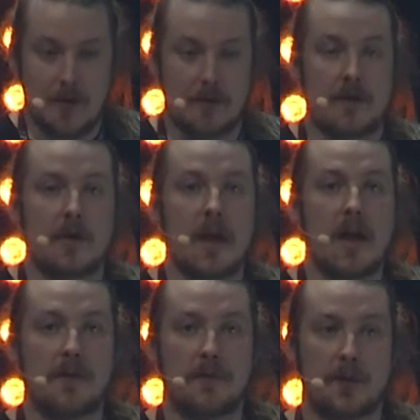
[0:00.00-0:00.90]

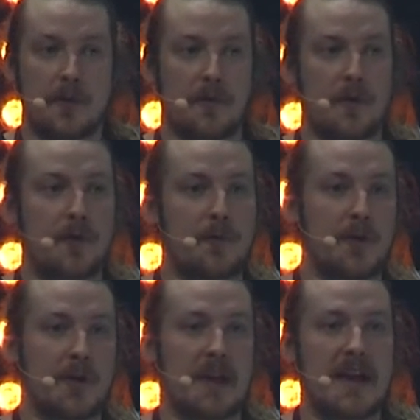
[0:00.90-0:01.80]

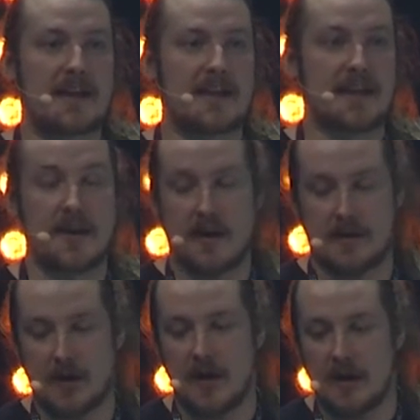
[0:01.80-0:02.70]
the clients that
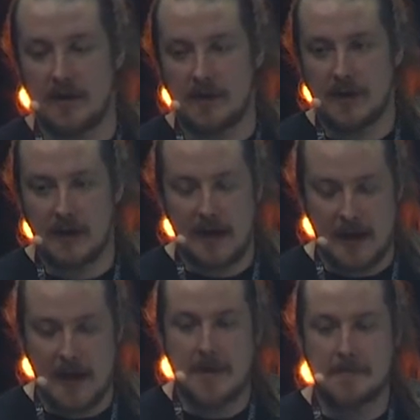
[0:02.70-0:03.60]
are
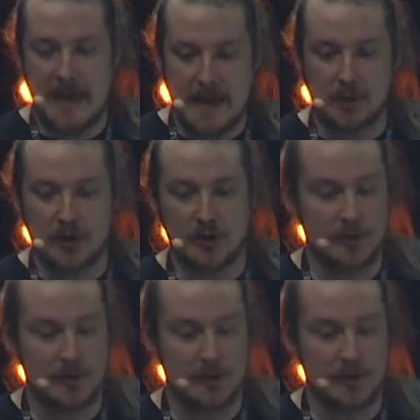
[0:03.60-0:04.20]
able to